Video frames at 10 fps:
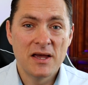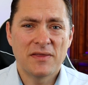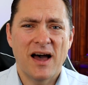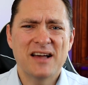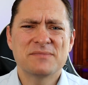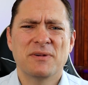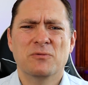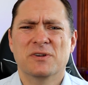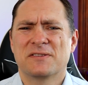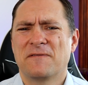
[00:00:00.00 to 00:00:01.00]
The
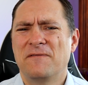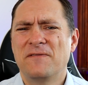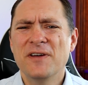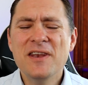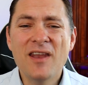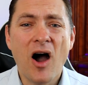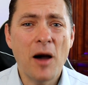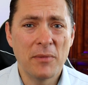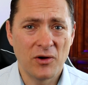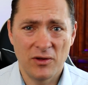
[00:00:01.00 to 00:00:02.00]
husband was
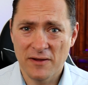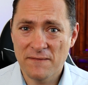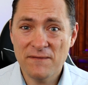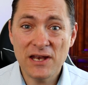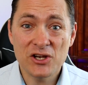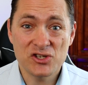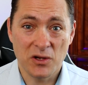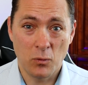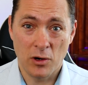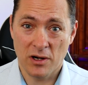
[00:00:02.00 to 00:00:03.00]
phenomenal at
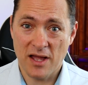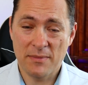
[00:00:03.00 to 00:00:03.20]
finishing work.